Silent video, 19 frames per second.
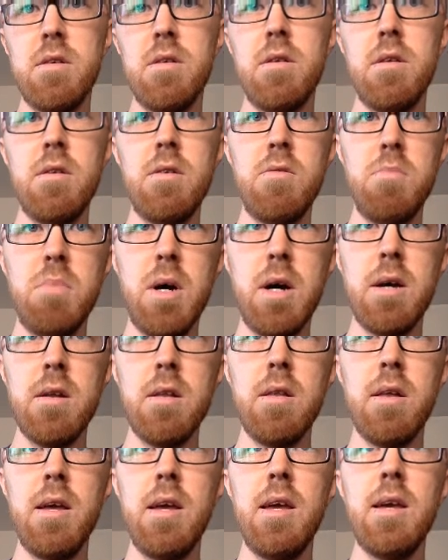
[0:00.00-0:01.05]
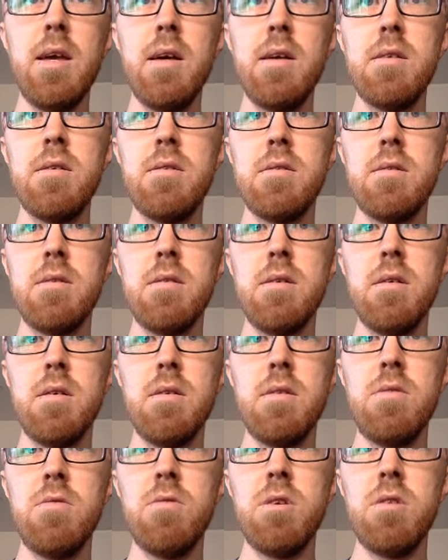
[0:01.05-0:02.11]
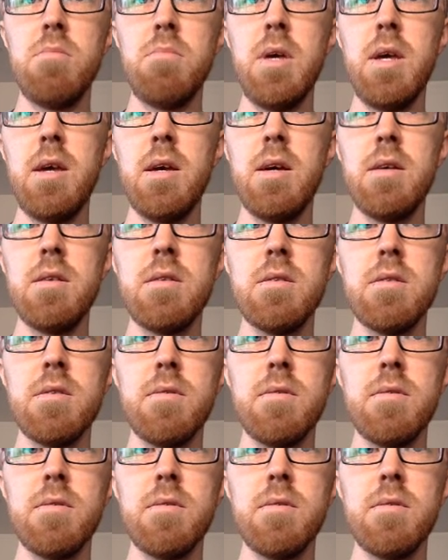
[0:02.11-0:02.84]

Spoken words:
a new model and a new command.